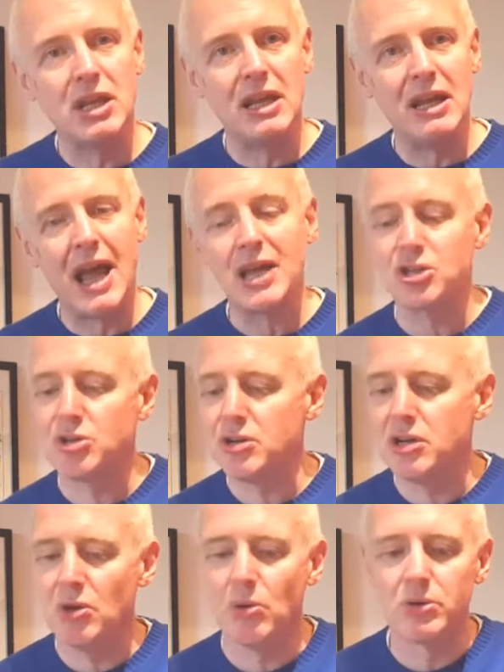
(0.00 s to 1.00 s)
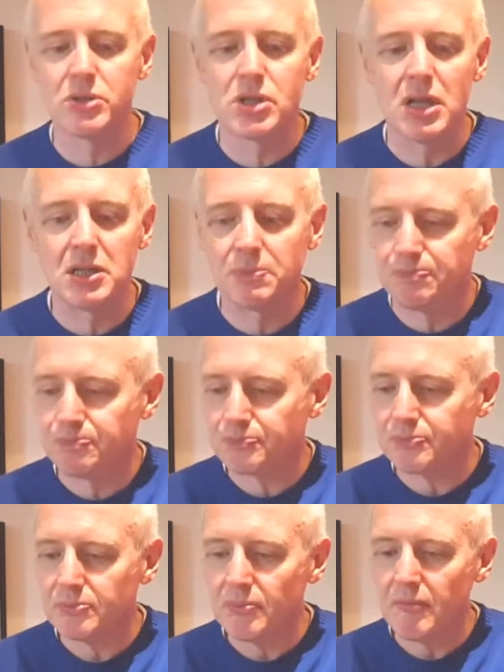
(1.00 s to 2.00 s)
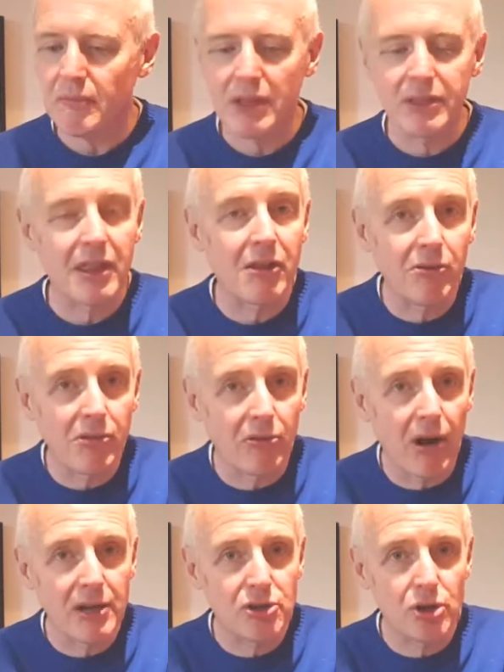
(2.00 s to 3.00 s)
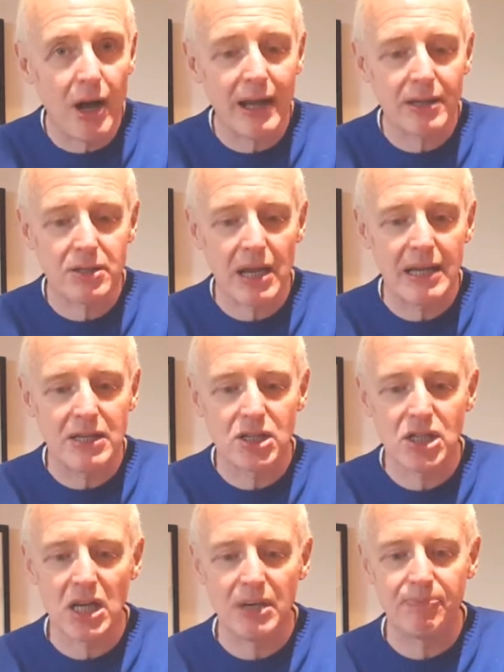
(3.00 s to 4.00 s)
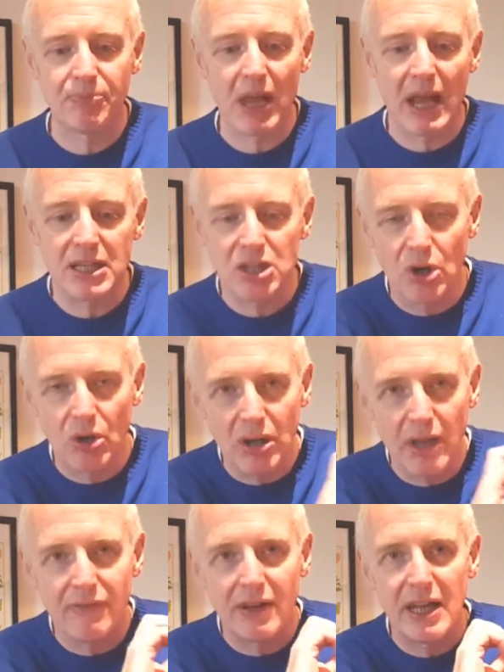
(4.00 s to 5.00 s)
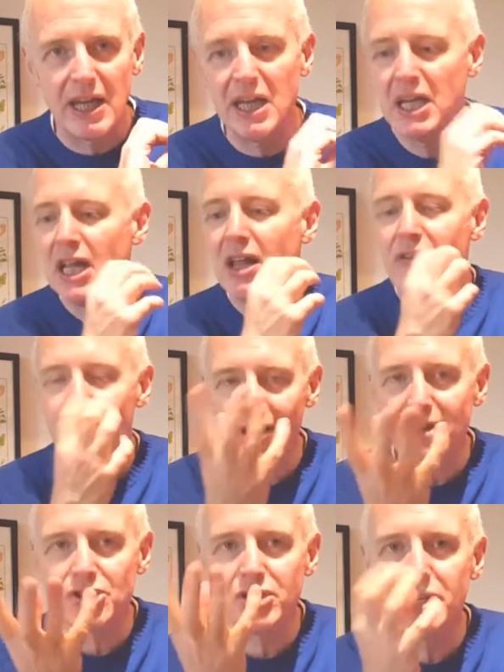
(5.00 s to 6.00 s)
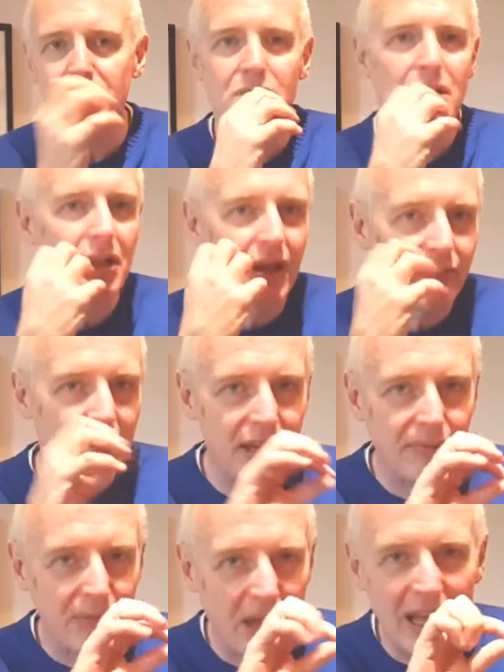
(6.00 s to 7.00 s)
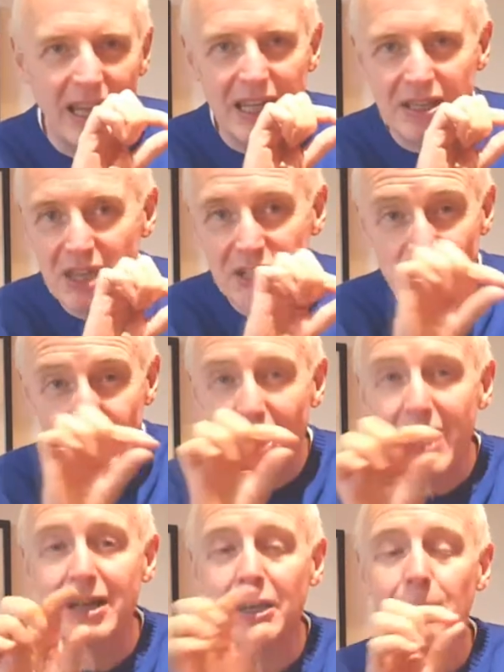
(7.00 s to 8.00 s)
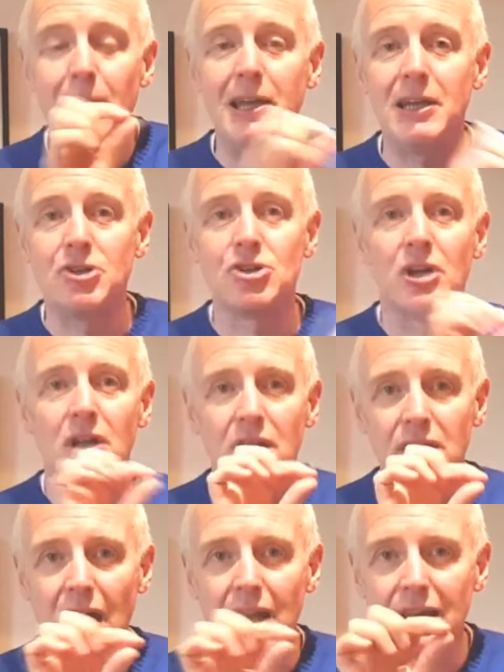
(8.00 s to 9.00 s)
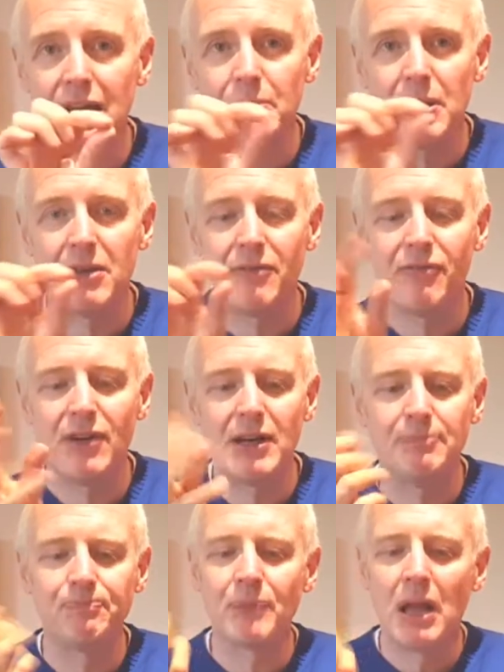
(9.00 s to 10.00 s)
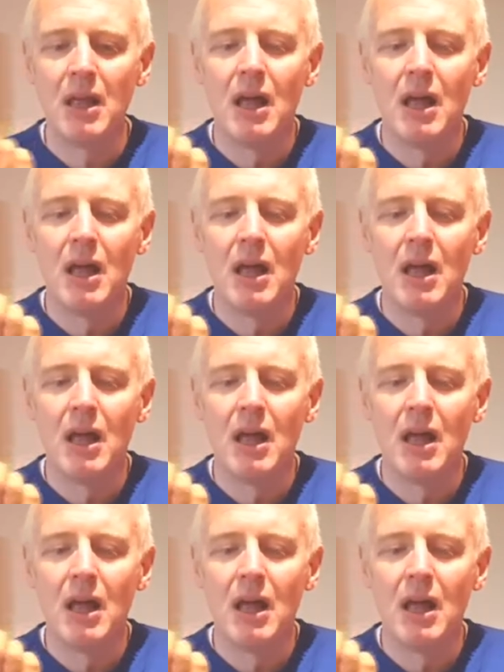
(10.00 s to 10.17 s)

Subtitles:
the extra nuances. I think they're on the right tracks. It's got lovely freshness, lovely, this gentle peach, that little bit of,